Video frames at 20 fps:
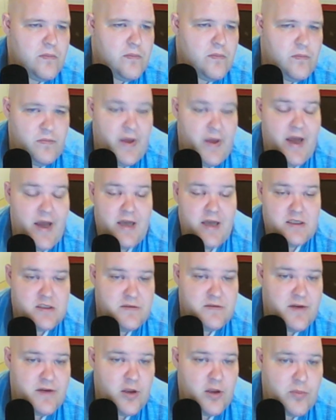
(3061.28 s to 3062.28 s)
as
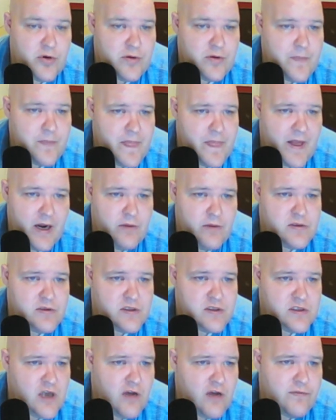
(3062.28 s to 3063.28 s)
developer, and I was a
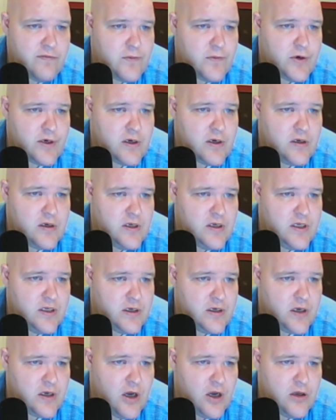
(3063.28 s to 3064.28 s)
sophomore
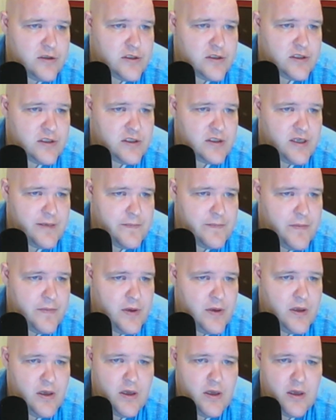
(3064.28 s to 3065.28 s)
in college at the time.
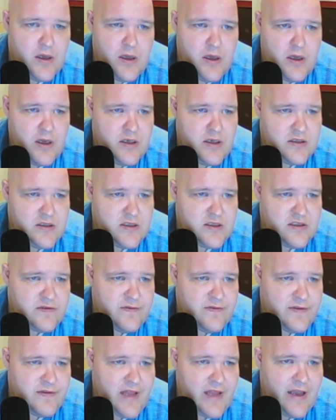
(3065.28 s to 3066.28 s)
And it says
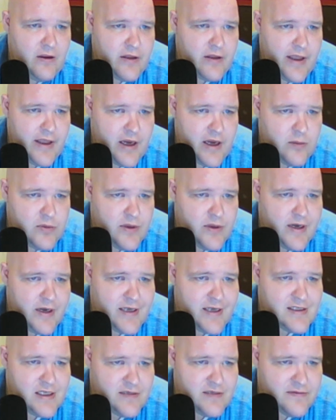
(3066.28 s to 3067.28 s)
and I
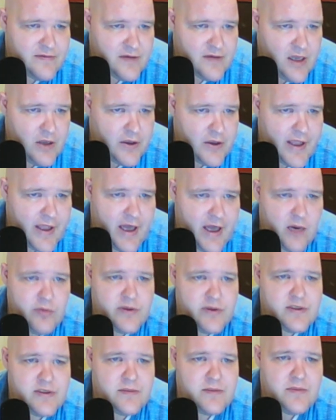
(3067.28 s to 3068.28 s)
said filial
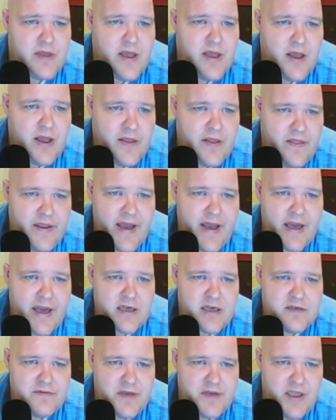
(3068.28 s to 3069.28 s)
cannibalism, the
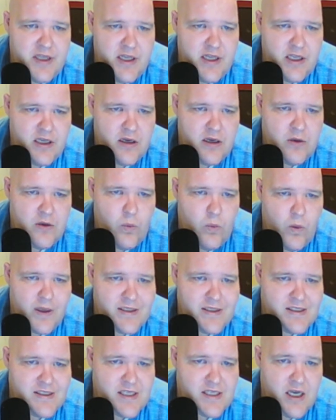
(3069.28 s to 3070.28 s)
act of eating
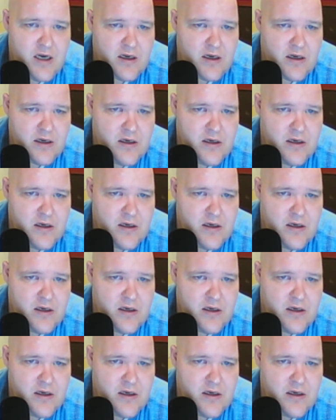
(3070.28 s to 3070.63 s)
one's young.